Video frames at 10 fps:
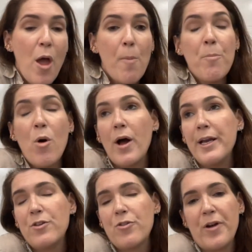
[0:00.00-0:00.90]

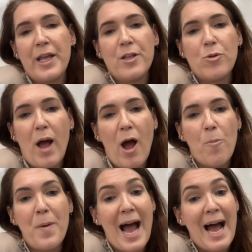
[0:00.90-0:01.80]
monitoring to
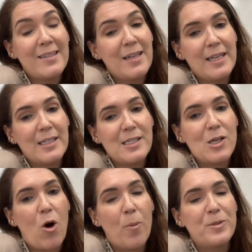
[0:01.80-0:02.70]
help athletes
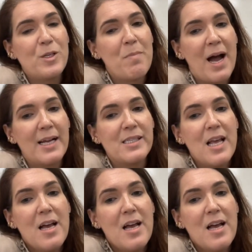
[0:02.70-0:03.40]
optimize